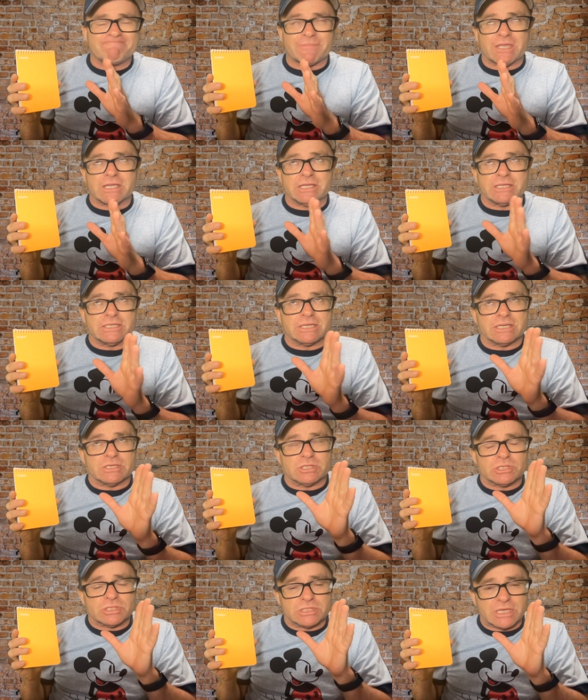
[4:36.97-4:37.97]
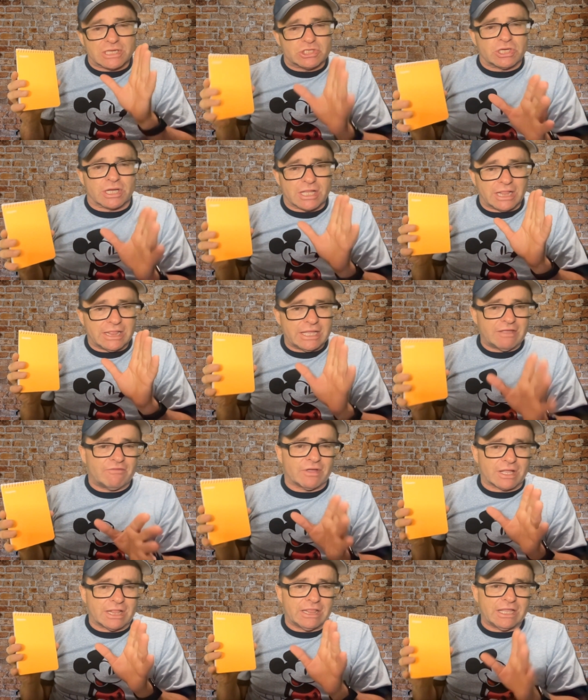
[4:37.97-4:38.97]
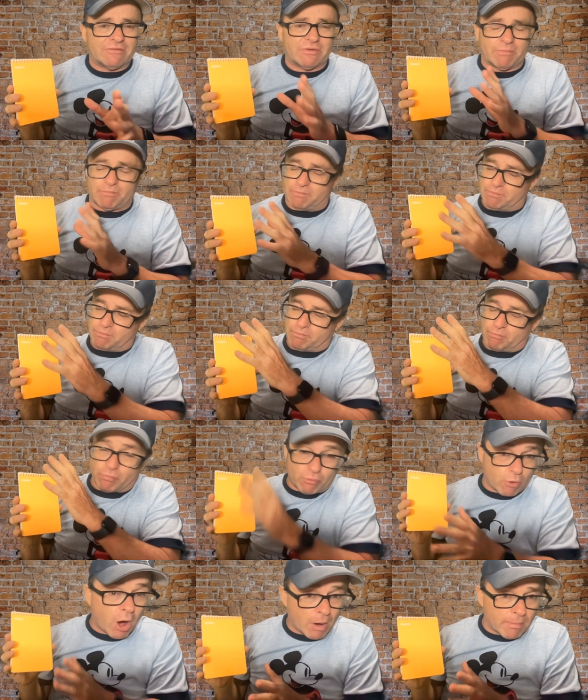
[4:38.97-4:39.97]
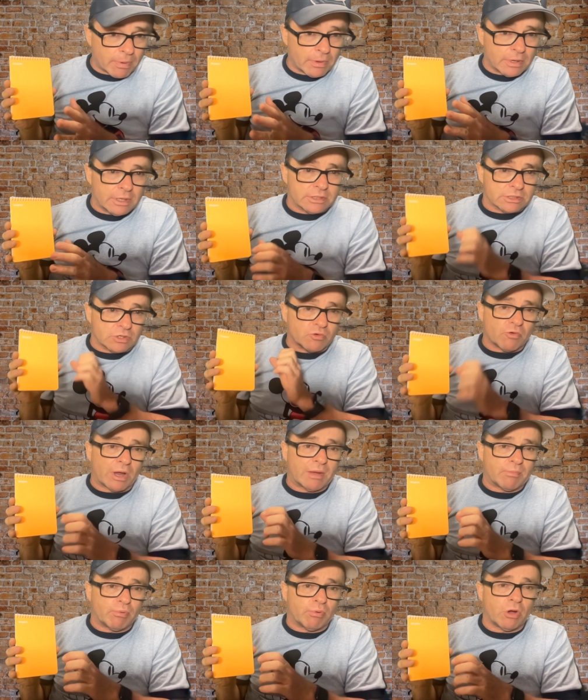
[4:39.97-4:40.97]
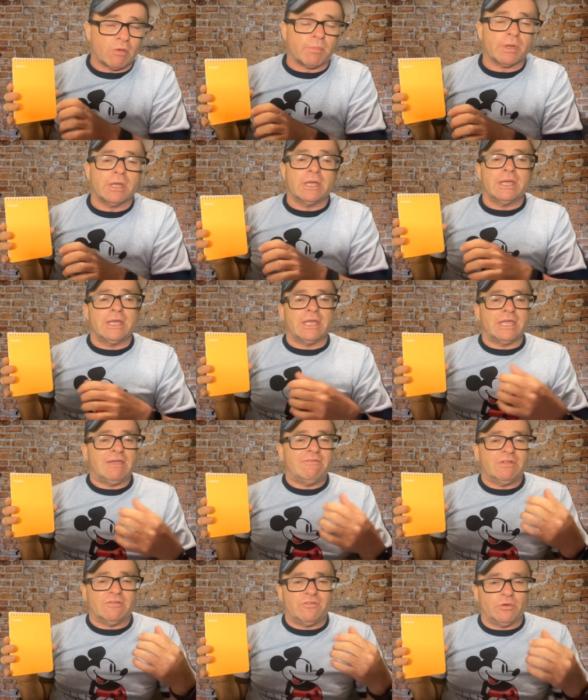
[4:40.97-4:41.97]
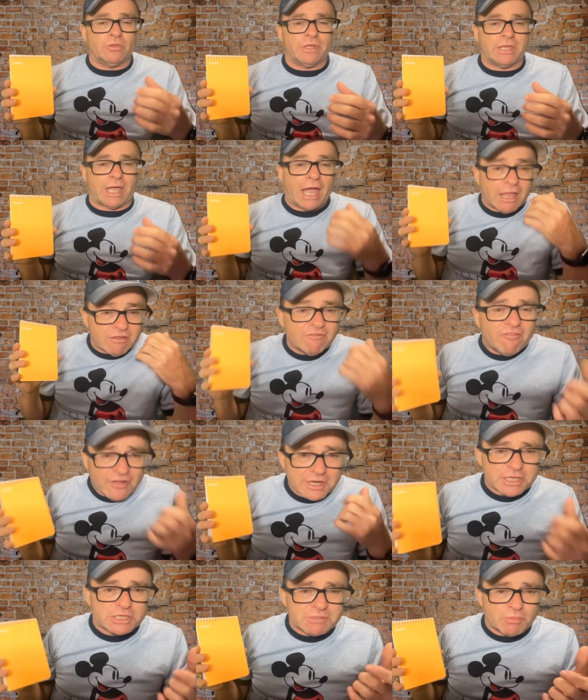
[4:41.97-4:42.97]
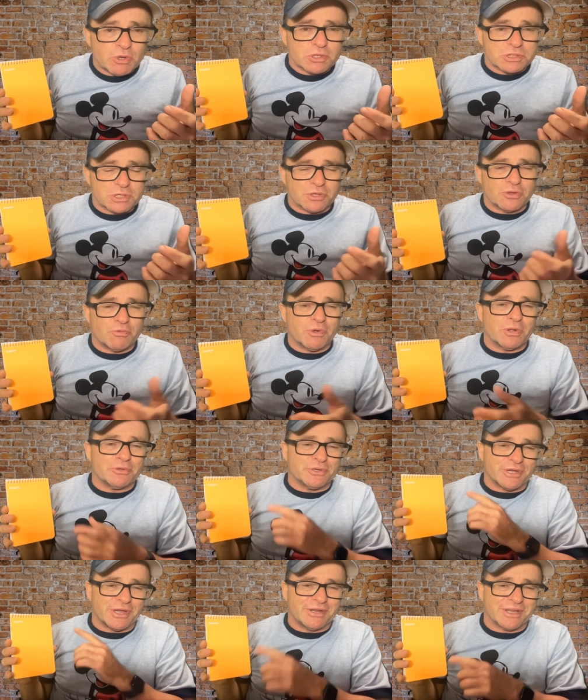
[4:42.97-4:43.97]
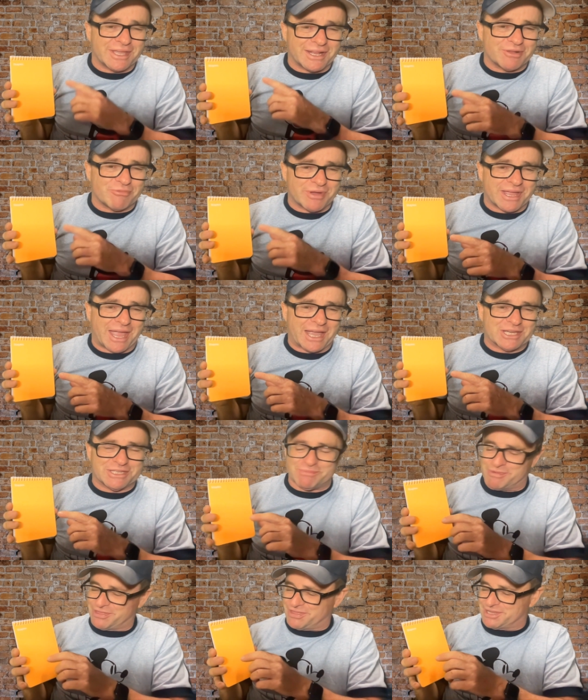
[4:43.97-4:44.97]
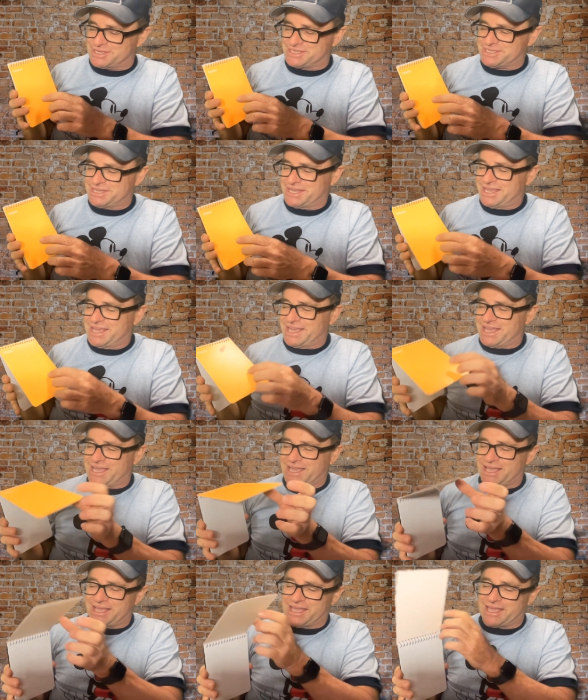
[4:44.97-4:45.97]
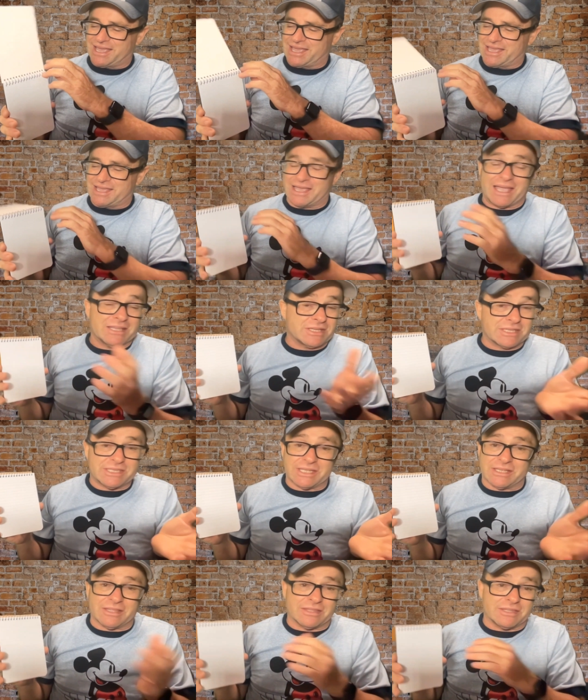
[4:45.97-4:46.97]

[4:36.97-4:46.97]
it's such a clever clever prop. It's a great prop. Even if you're the unfunniest person in the world, you're going to get a reaction with this. Uh, as I said,